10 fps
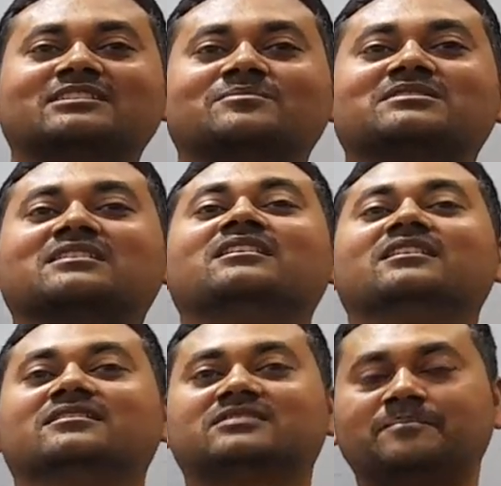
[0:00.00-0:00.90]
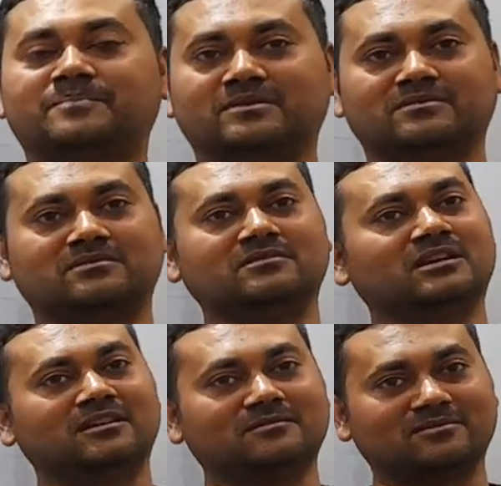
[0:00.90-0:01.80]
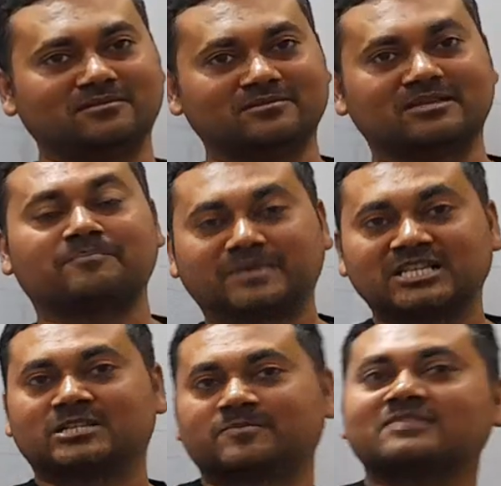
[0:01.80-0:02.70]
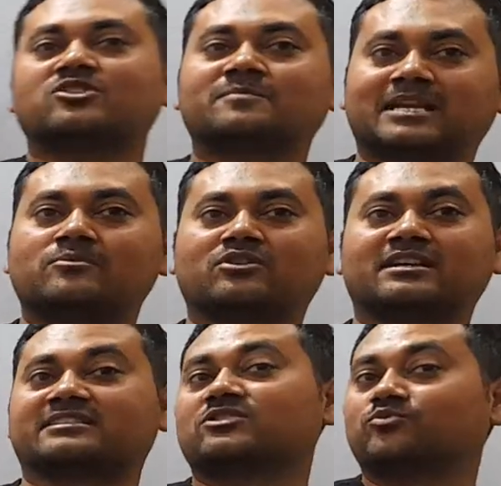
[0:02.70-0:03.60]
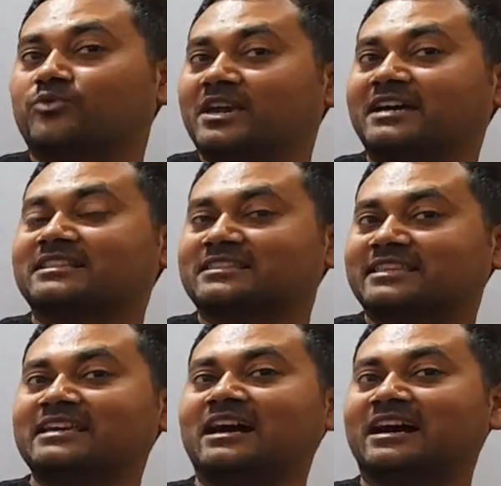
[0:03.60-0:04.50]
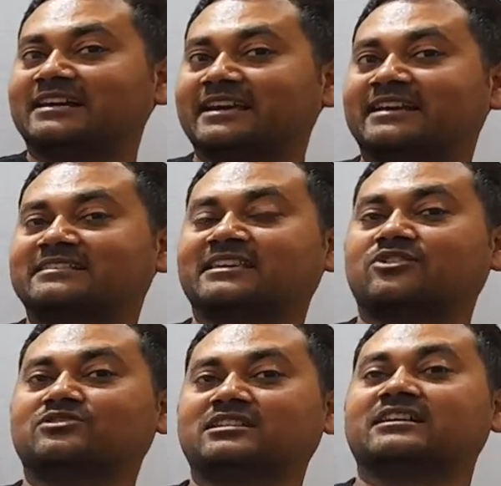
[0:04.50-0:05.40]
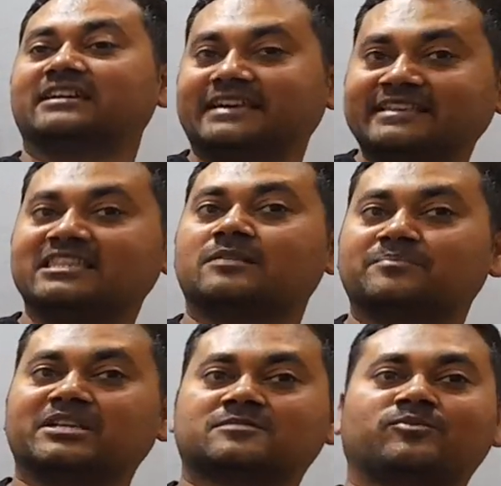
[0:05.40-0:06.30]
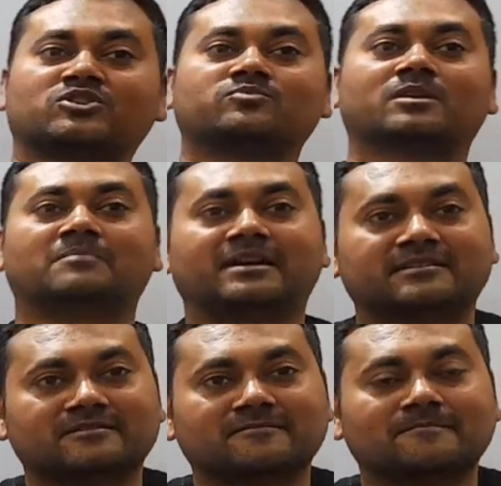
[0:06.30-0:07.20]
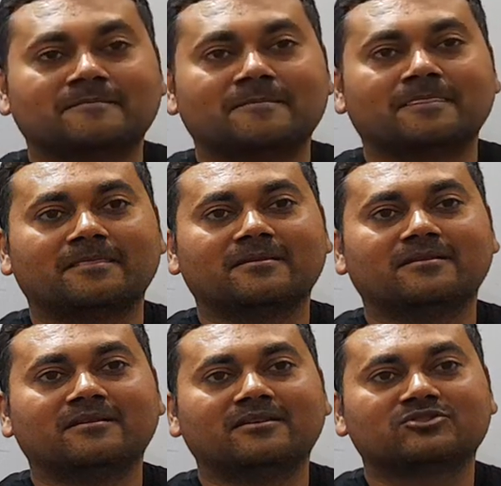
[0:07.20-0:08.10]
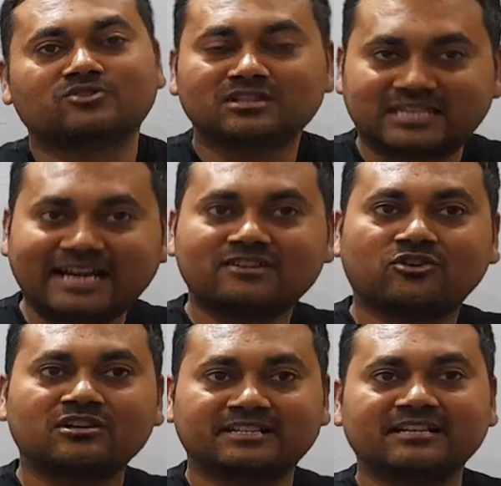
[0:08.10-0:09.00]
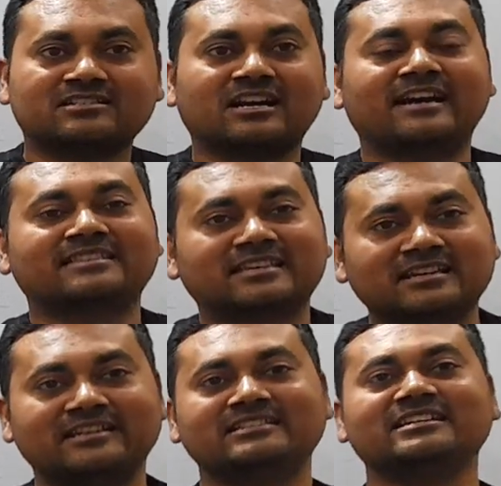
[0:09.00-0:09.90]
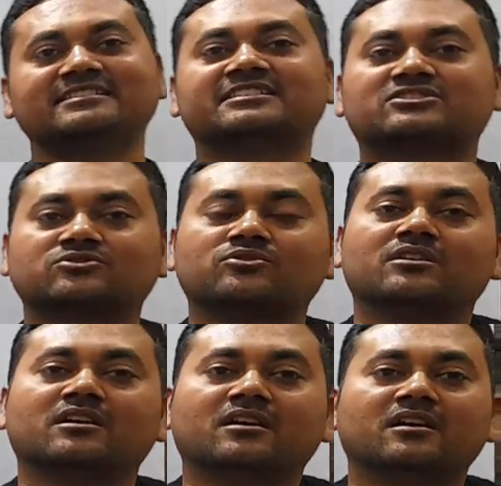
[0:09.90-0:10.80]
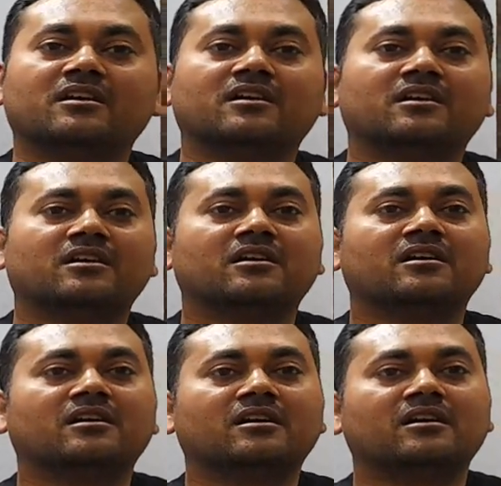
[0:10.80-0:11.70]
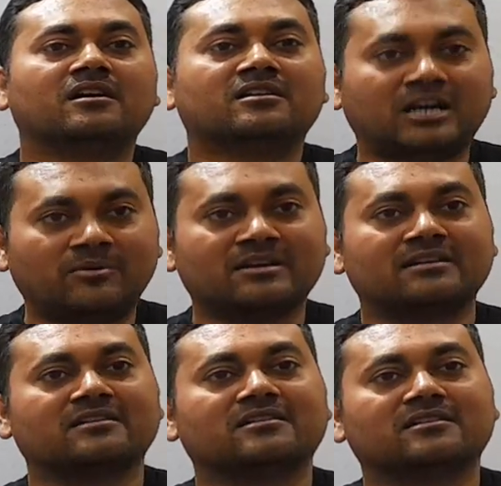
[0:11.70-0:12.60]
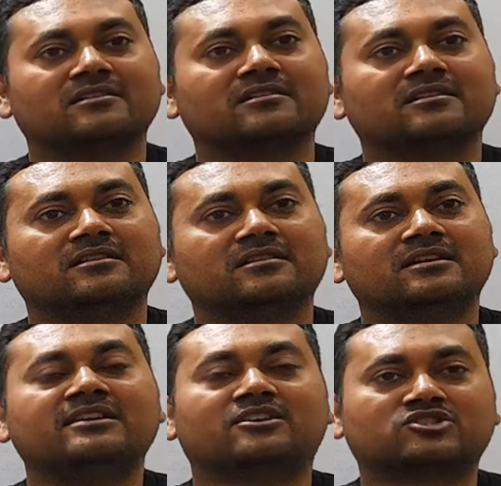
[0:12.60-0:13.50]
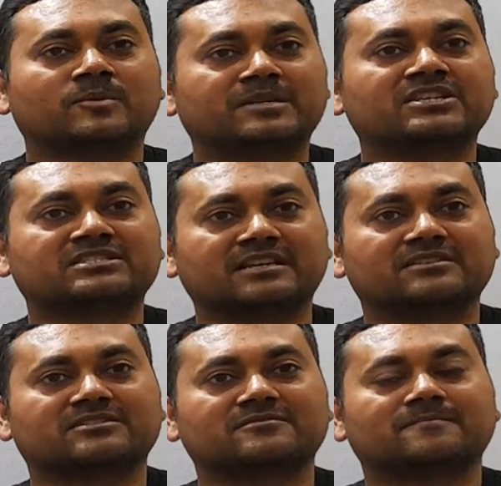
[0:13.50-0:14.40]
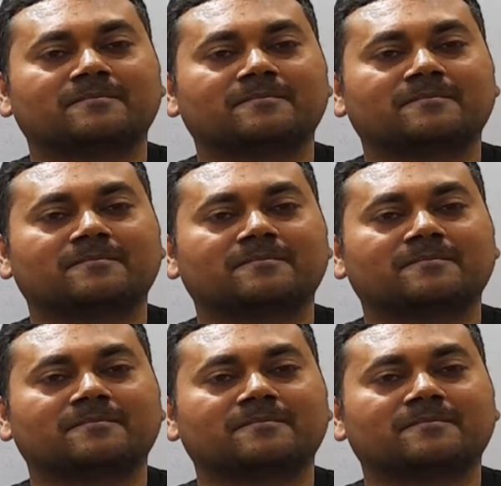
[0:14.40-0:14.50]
means the principles of democracy, where they are executed in their best possible manner. So in that context, I think India needs to cover a lot of distance.